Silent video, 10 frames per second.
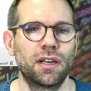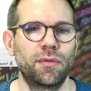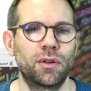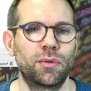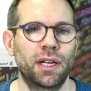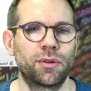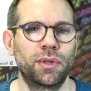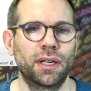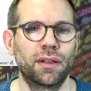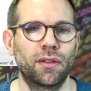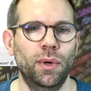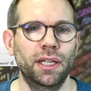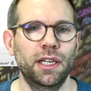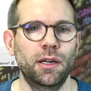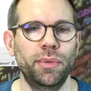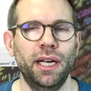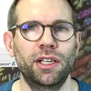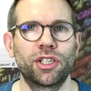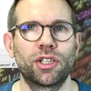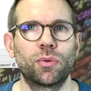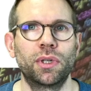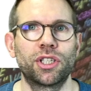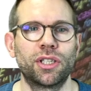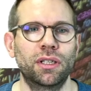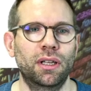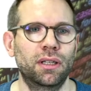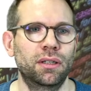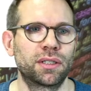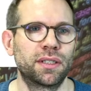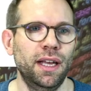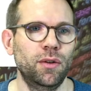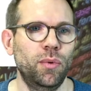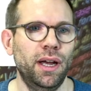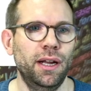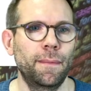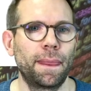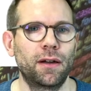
we're rendering the welcome page, which looks that way.